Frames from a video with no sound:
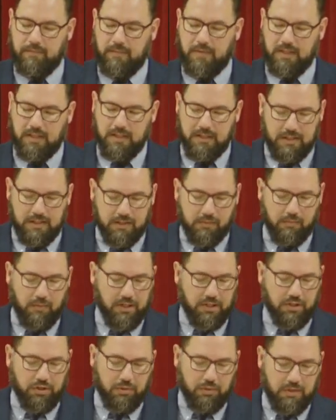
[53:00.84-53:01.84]
This is why
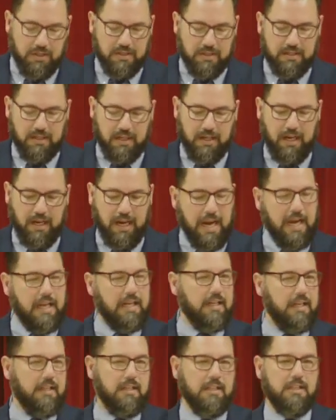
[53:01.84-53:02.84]
Judas
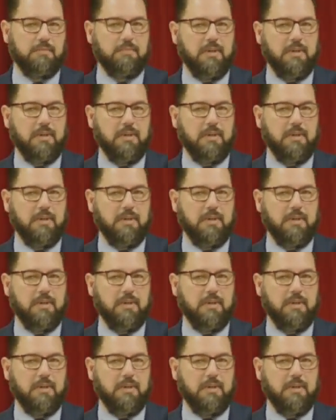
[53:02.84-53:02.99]
hated this